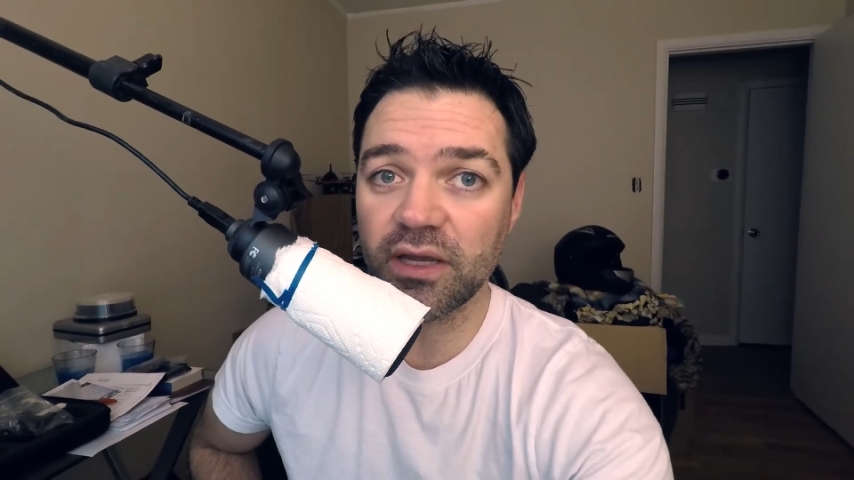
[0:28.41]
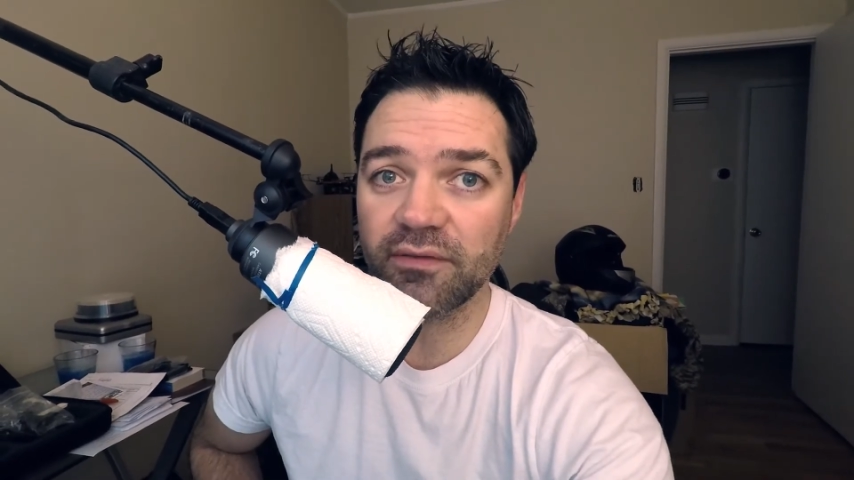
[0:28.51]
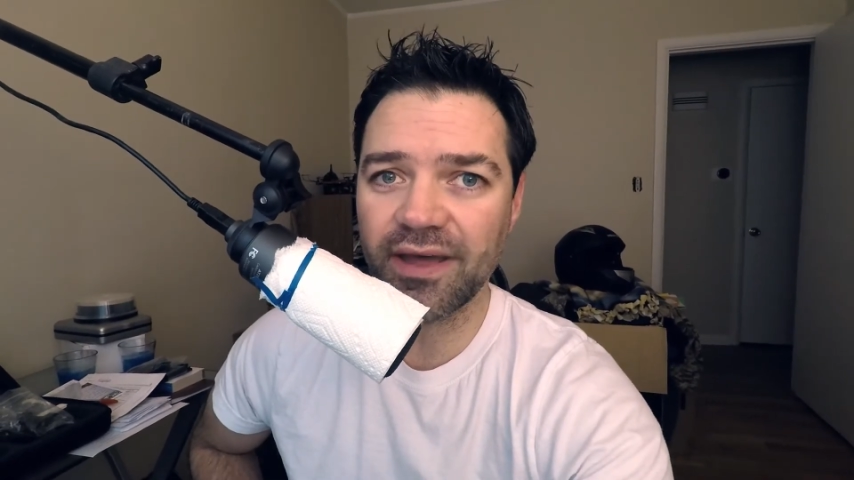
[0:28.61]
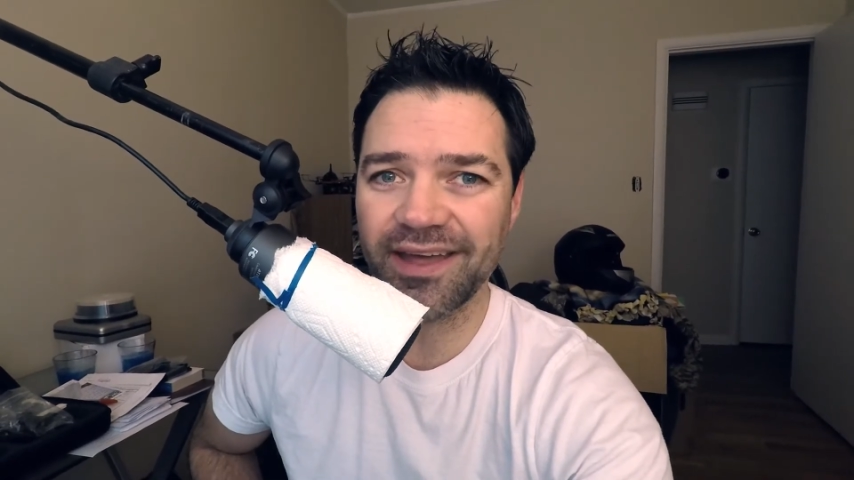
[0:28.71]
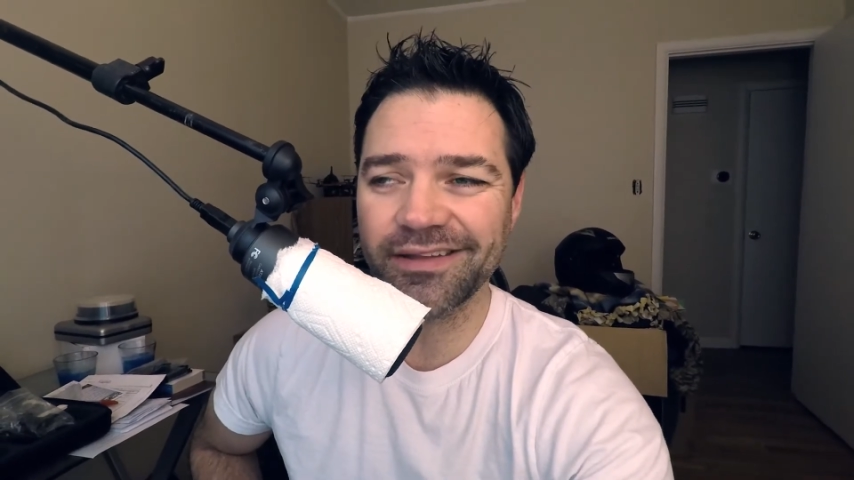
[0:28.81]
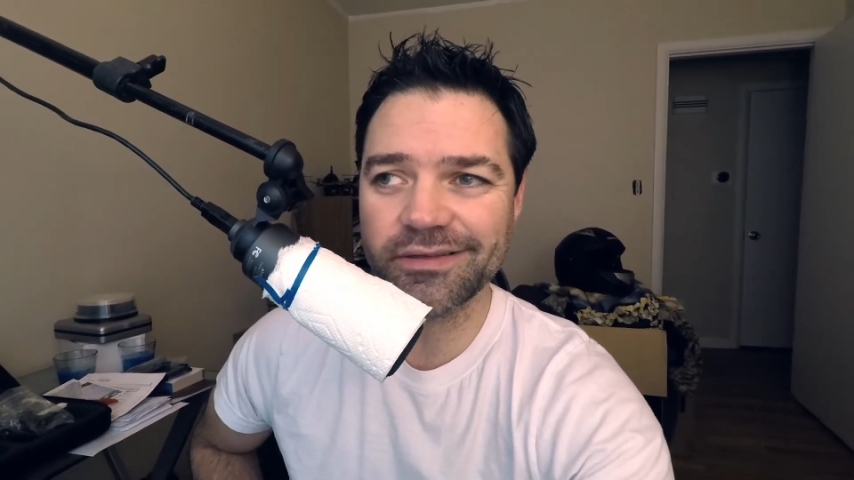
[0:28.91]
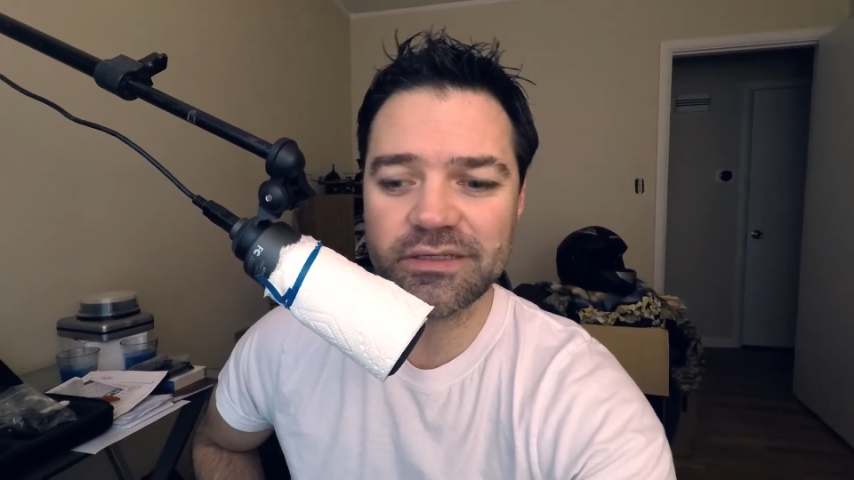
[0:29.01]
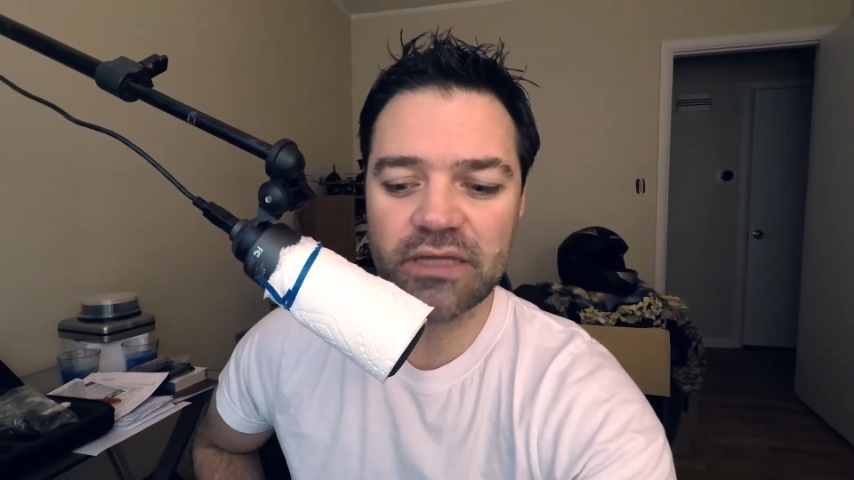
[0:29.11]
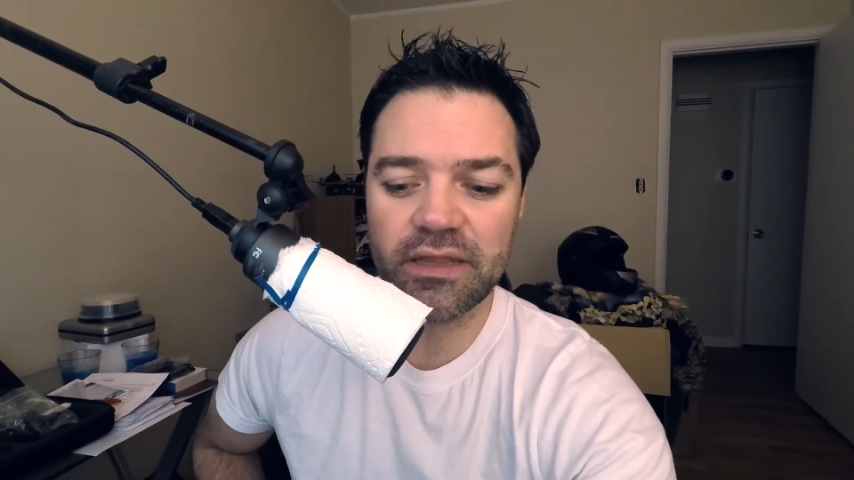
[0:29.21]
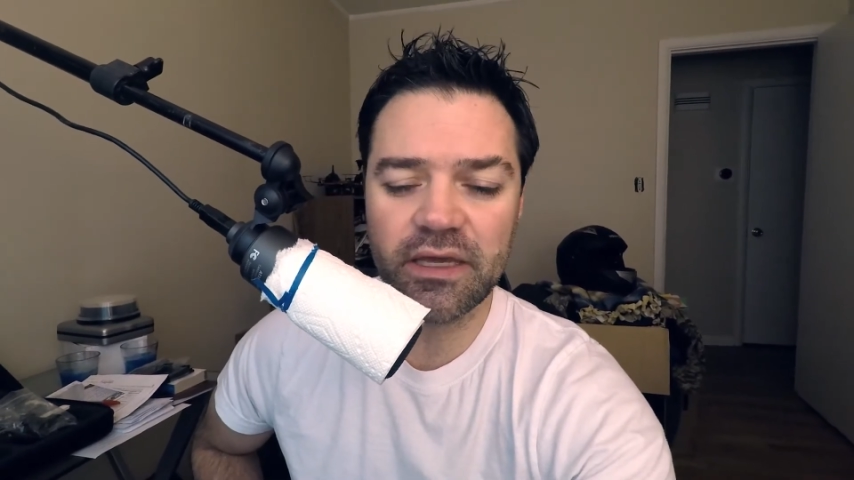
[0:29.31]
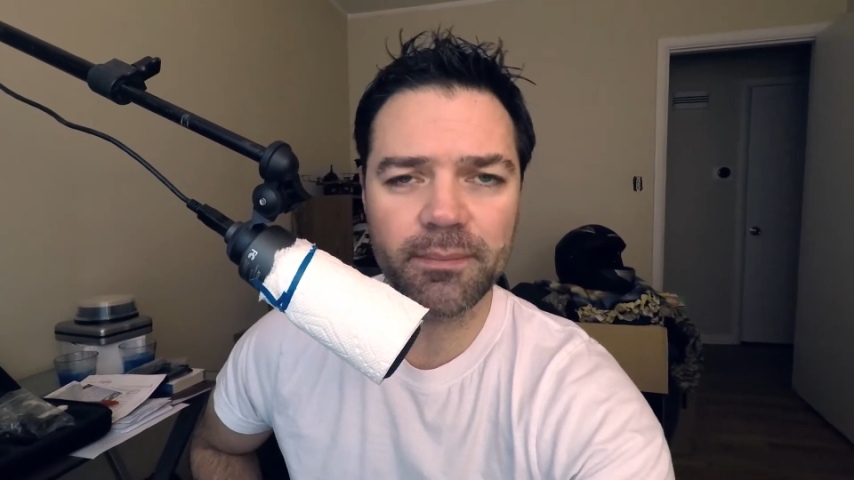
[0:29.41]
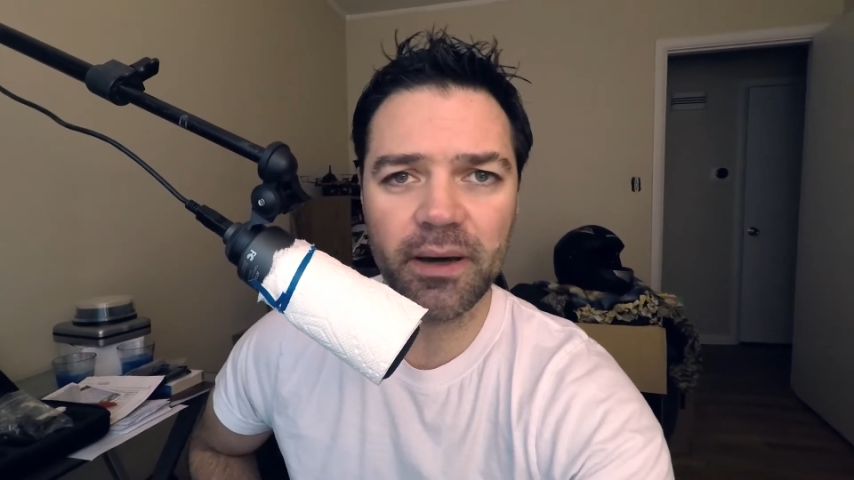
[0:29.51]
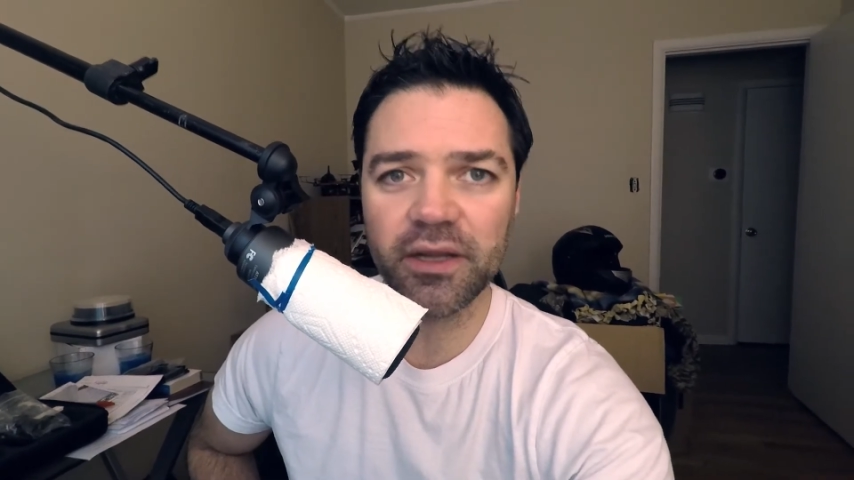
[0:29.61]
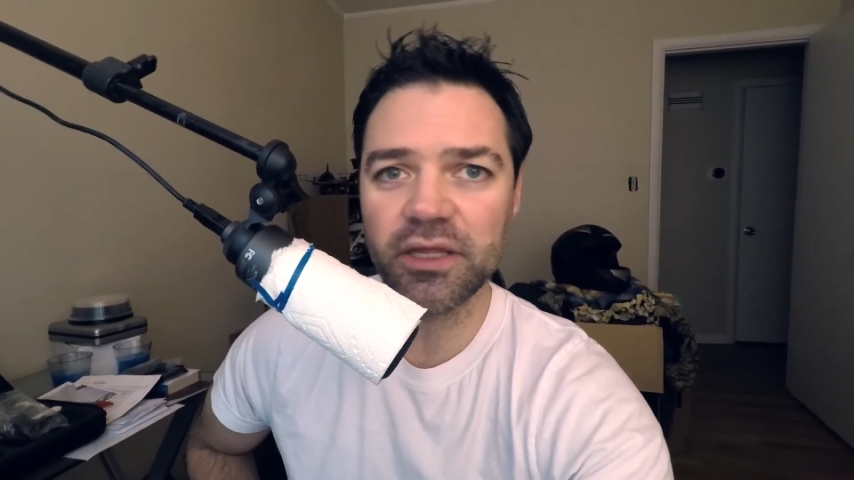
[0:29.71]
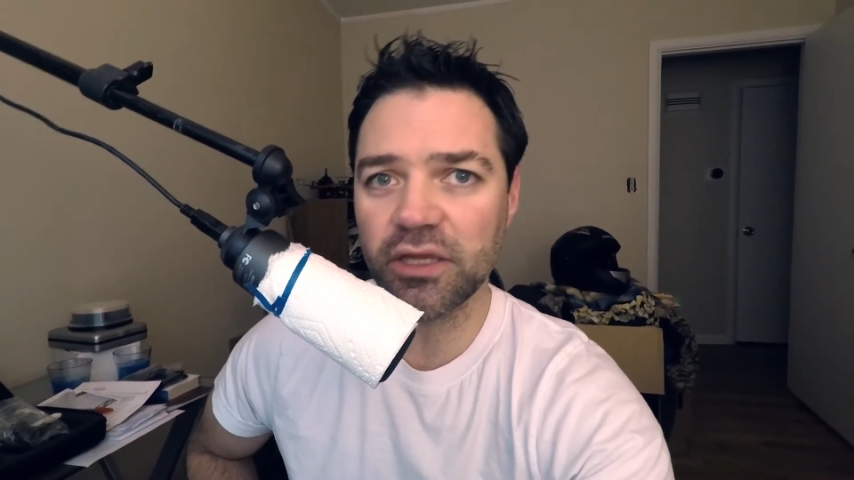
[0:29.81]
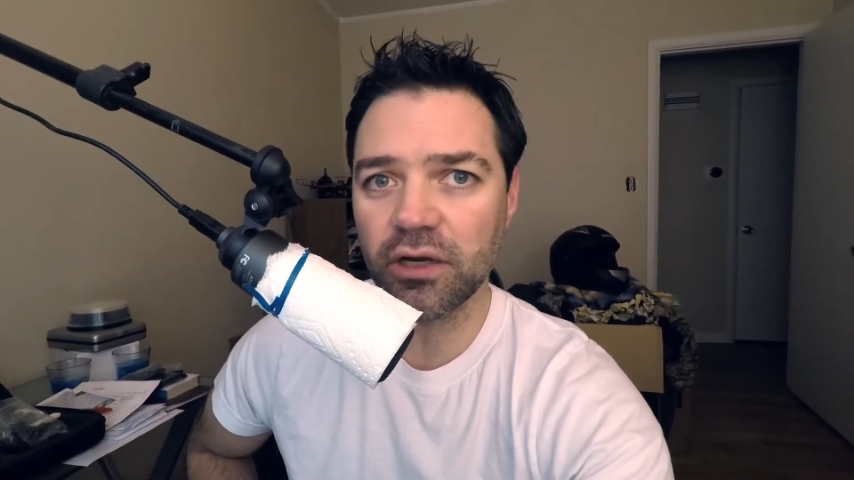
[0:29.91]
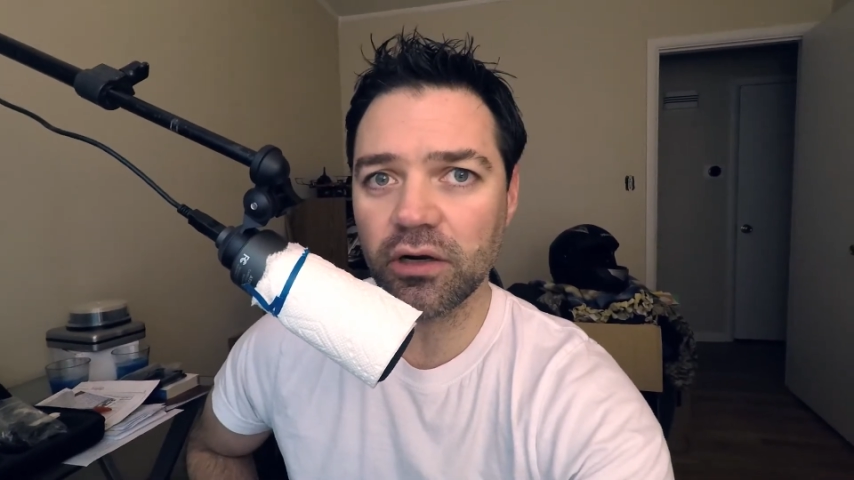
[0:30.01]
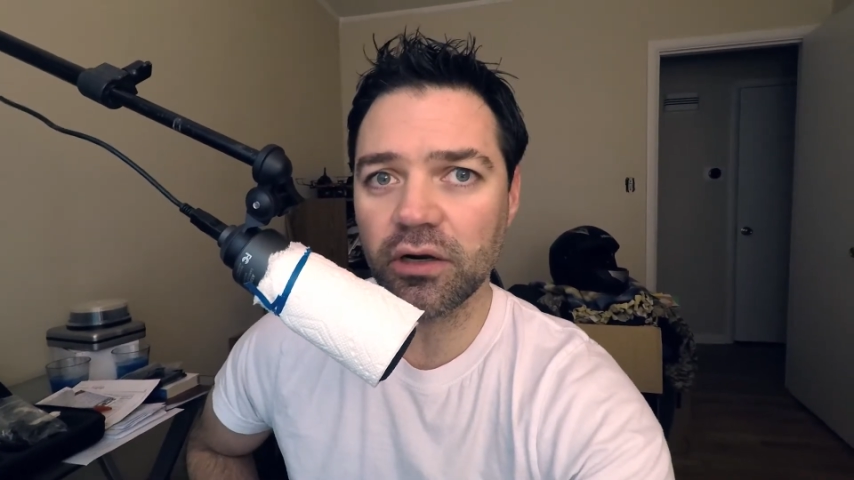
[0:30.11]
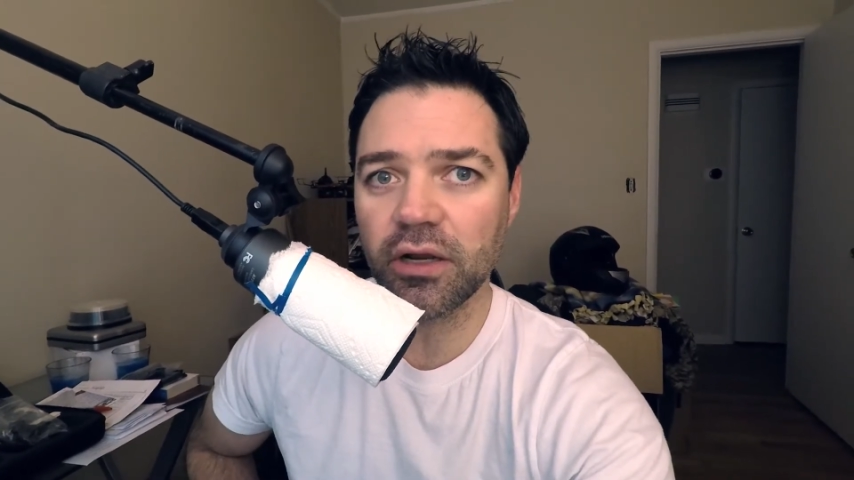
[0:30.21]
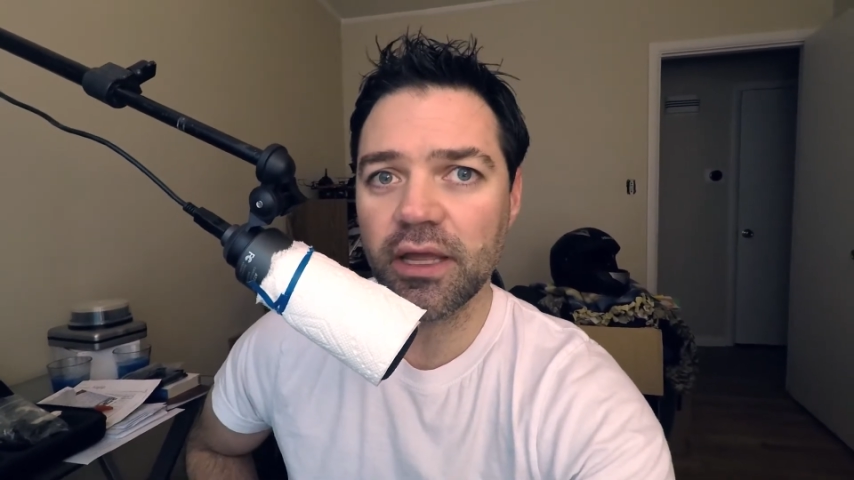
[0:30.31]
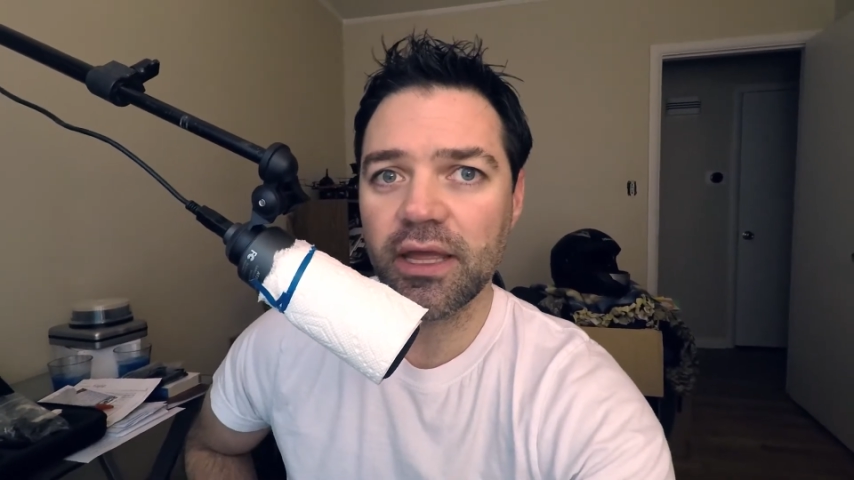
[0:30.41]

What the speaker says: I've had it, I think, about a year,